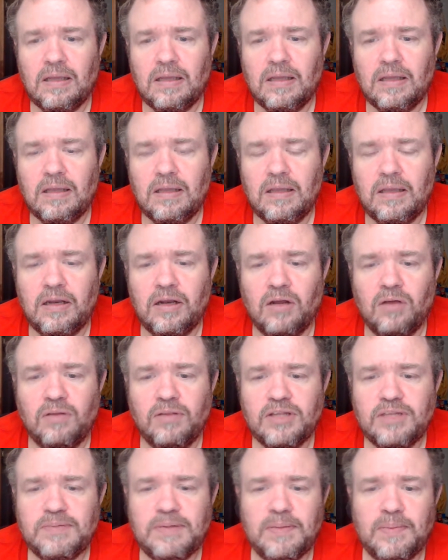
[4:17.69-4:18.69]

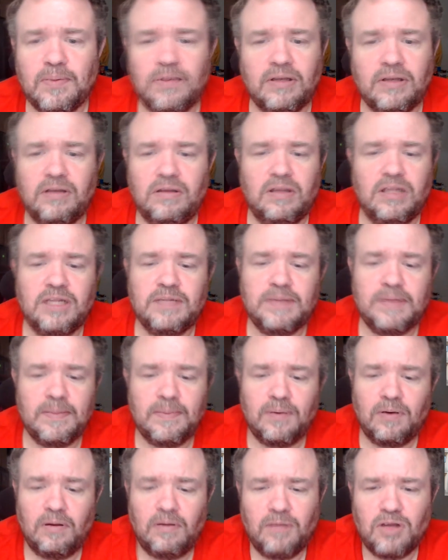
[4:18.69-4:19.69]
Most people
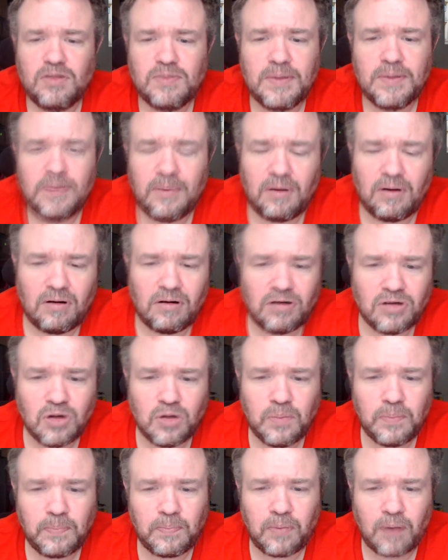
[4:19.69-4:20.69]
are
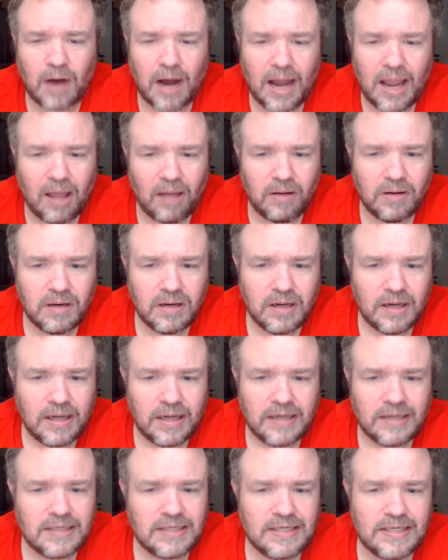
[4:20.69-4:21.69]
too proud
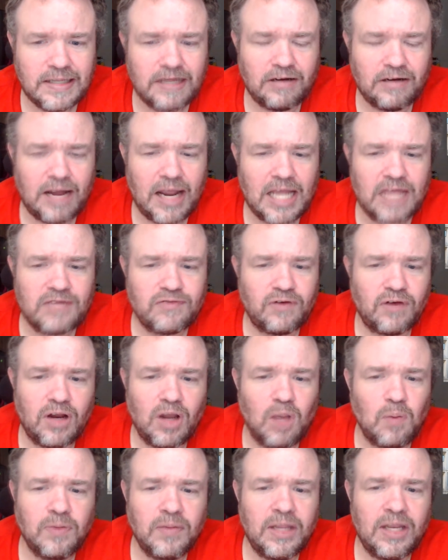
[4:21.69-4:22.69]
to sit there and ask for
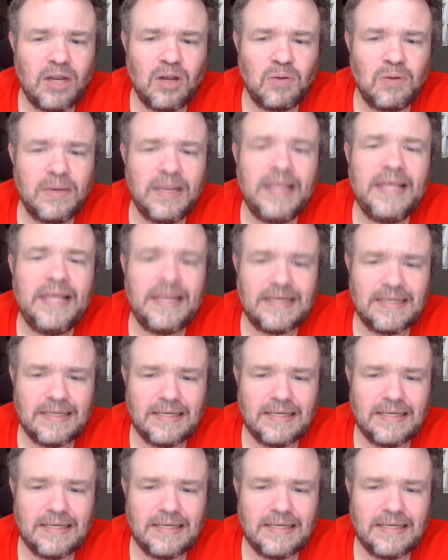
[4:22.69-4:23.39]
help when they don't need it.